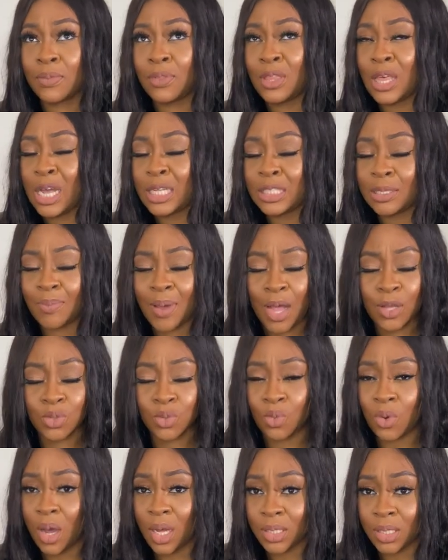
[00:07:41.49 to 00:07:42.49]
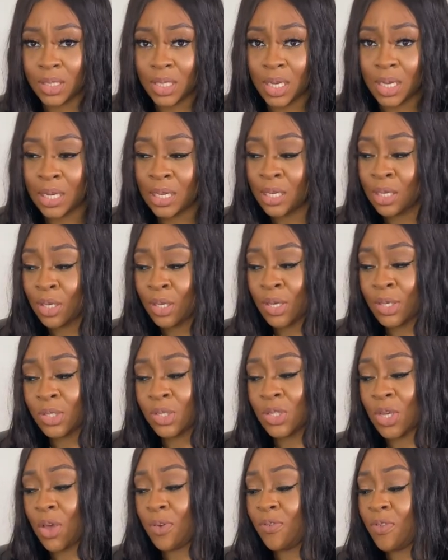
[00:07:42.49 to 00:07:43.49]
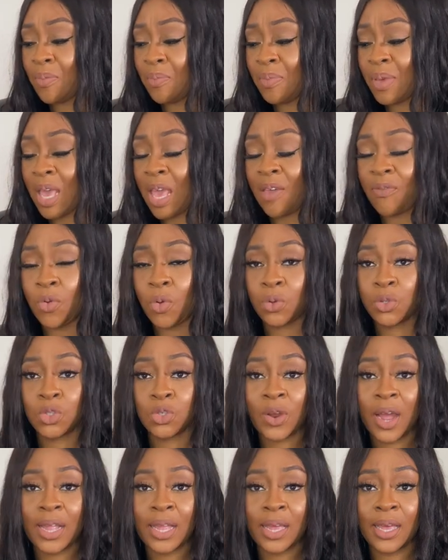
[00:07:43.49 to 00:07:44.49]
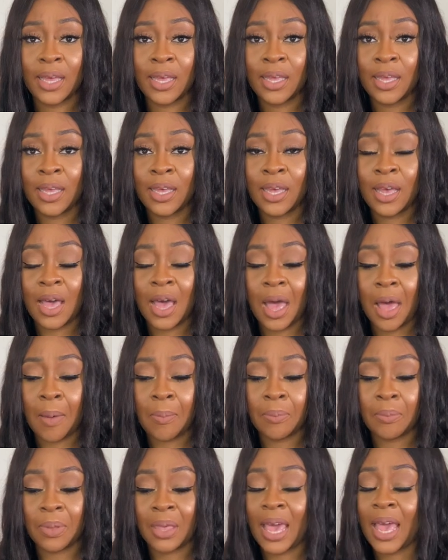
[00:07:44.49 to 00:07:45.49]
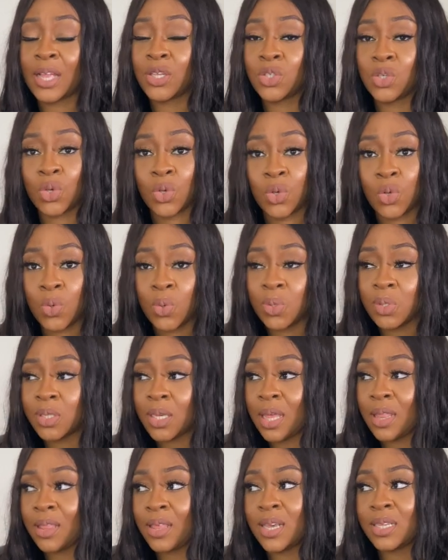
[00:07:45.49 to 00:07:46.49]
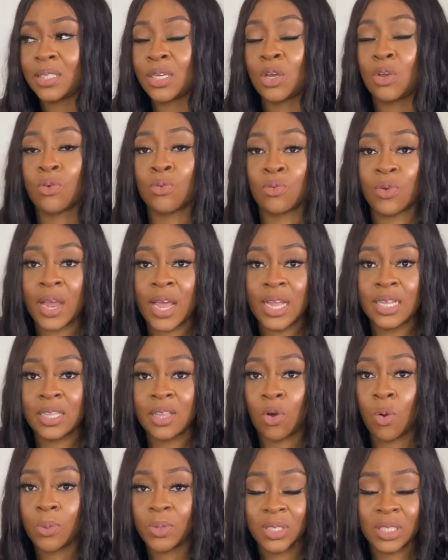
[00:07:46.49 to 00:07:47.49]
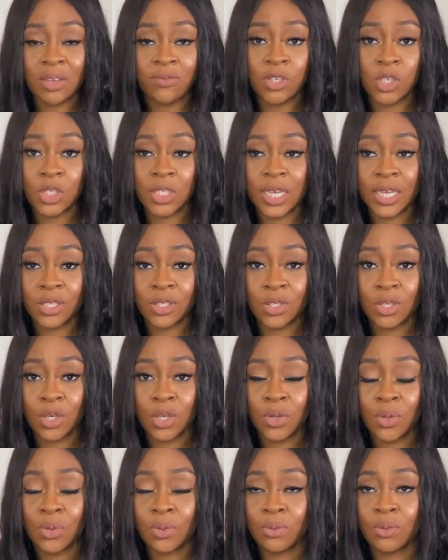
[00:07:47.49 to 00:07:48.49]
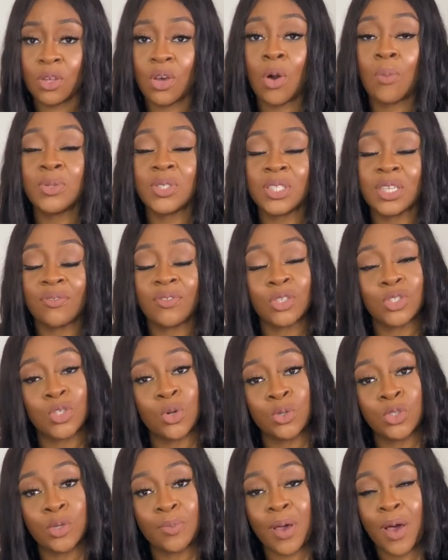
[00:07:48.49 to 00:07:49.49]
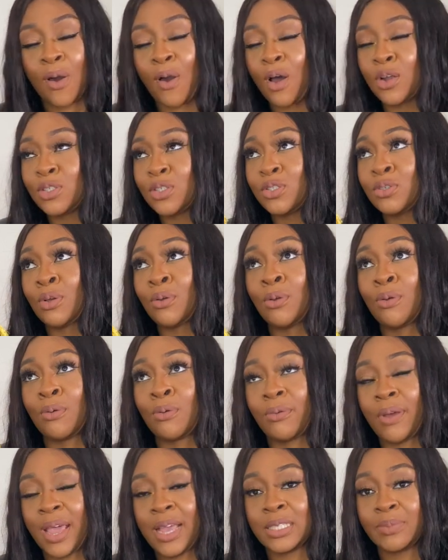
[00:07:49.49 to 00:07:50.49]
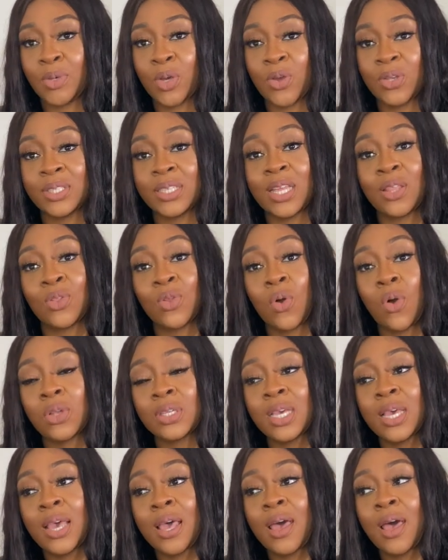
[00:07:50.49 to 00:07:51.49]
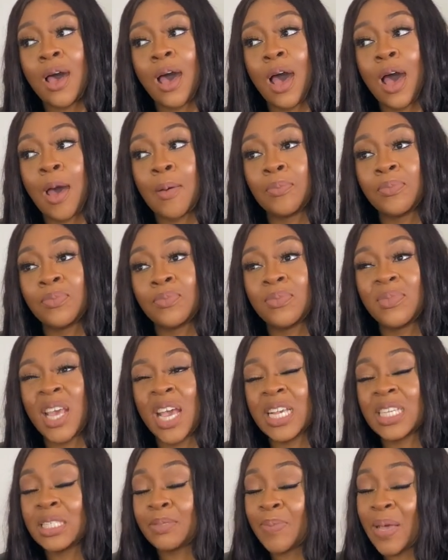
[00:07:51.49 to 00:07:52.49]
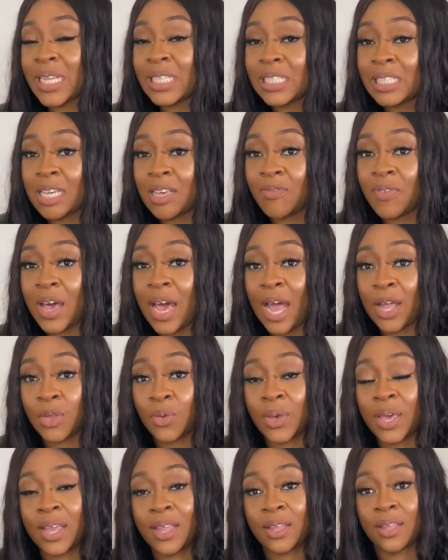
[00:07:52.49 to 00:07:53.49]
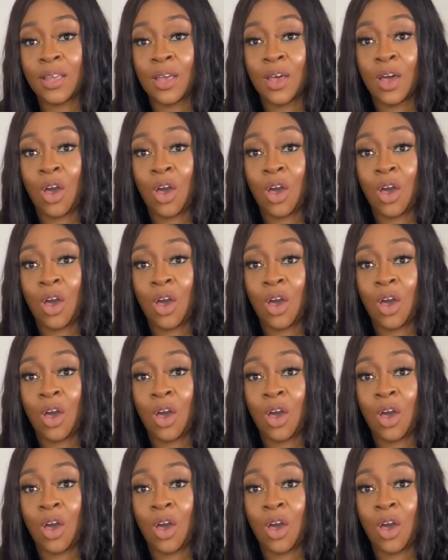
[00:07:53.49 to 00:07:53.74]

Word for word: £30 or under. So for me, if you're trying to um, get into ouds, these are great. The options I've just sent to you, the options I've just told you about are just great because they're not um, expensive and you can